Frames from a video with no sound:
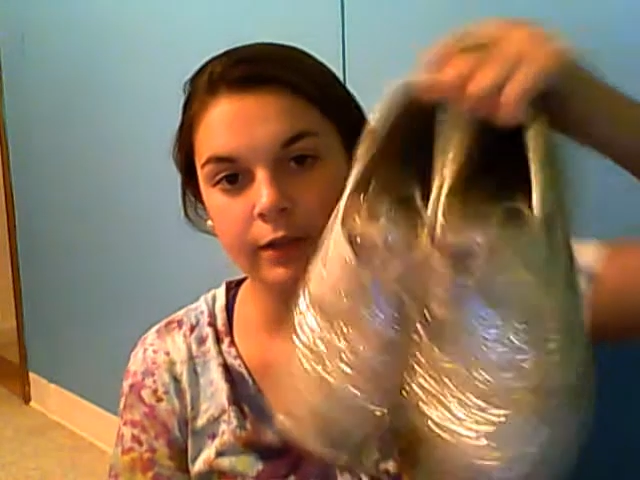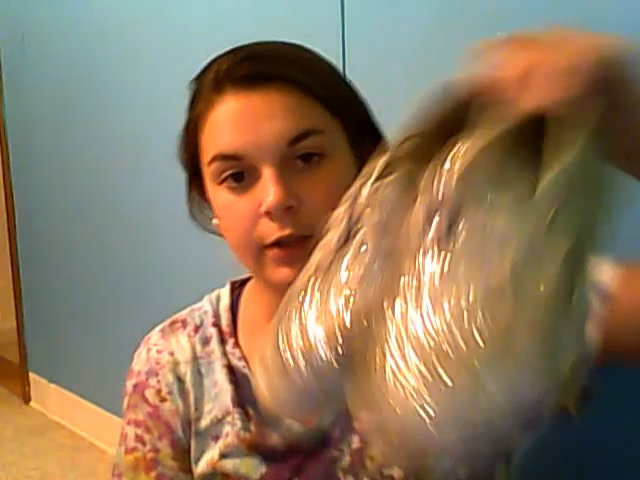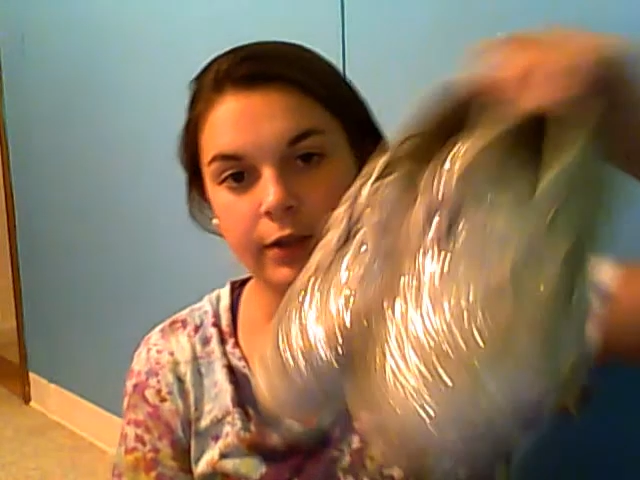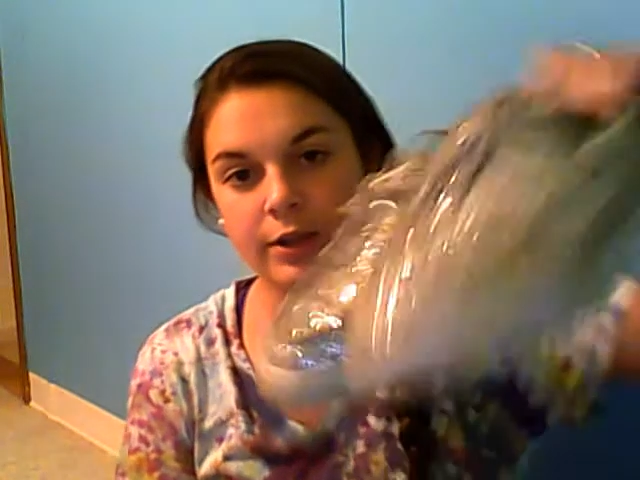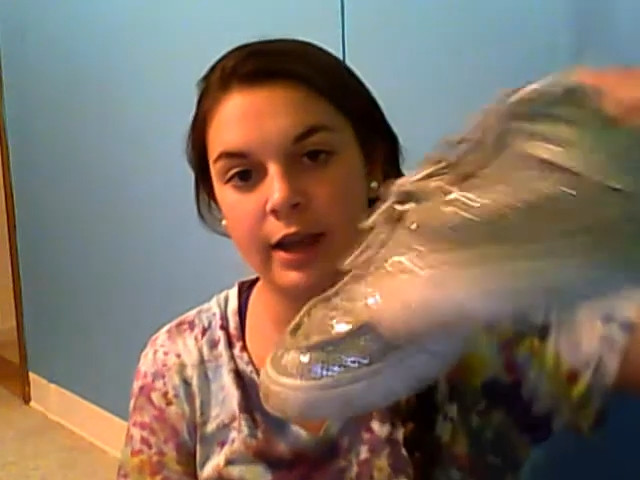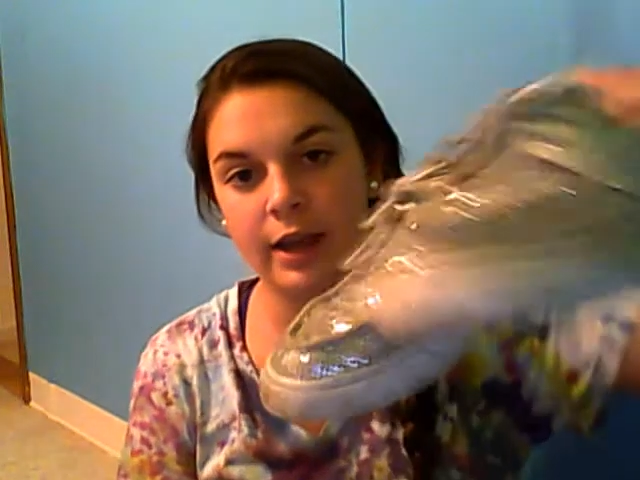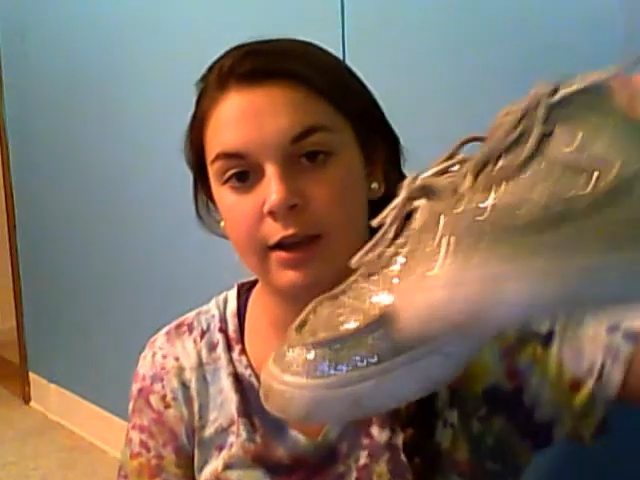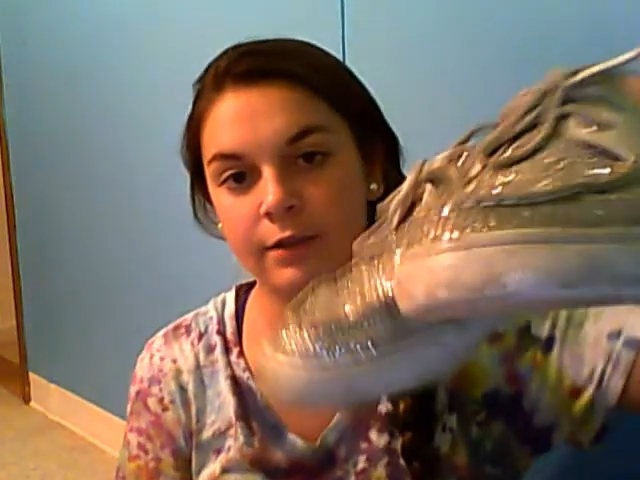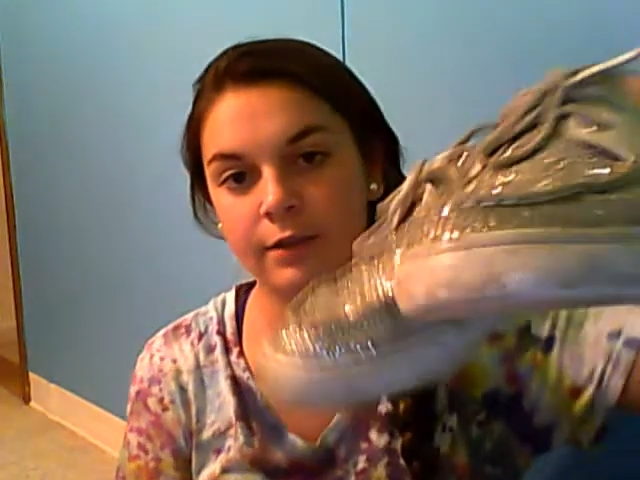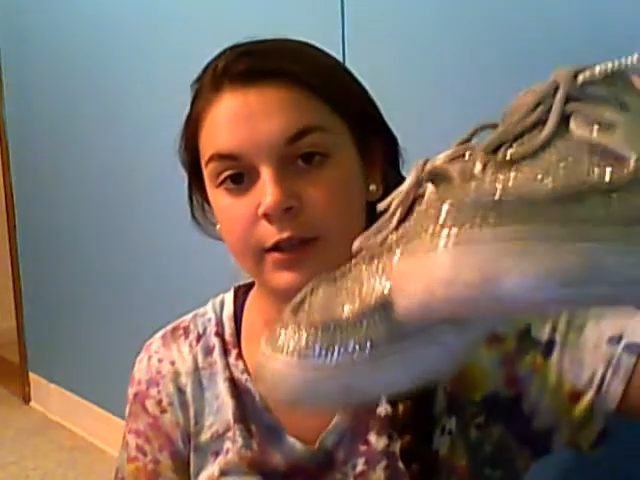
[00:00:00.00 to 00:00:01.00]
They just
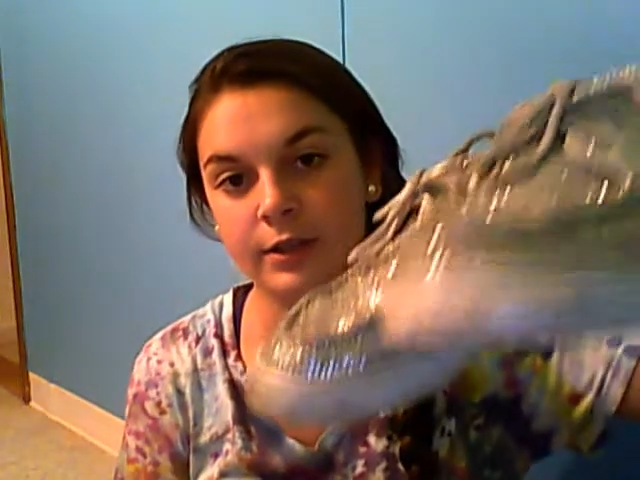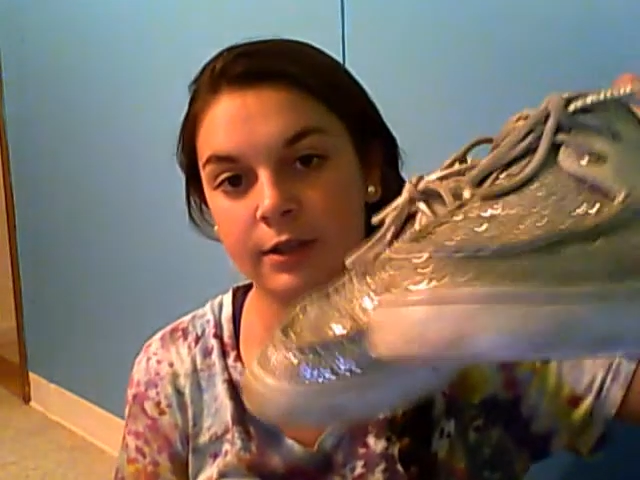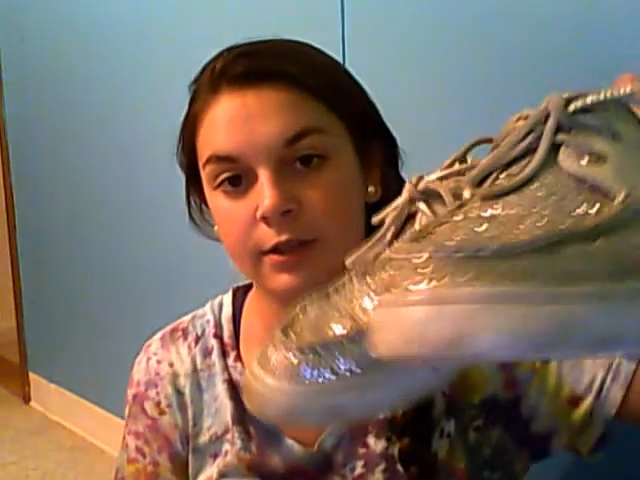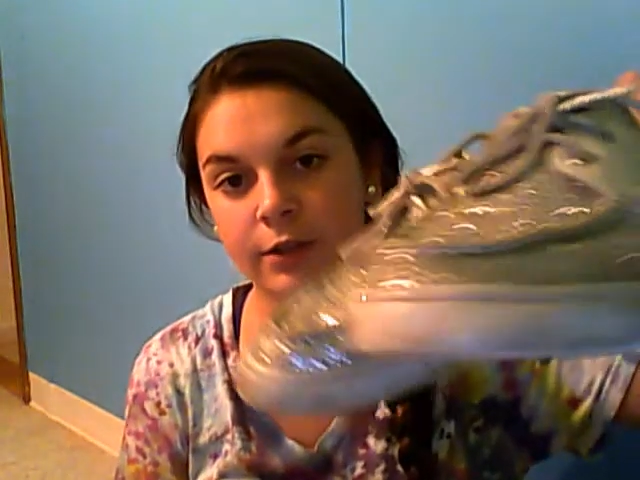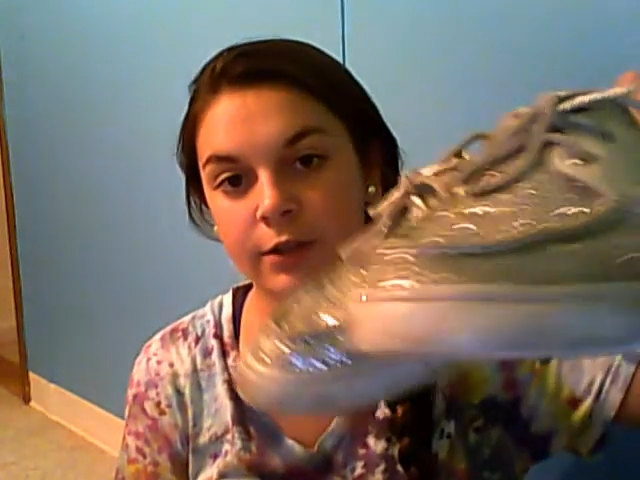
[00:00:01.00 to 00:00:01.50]
have the silver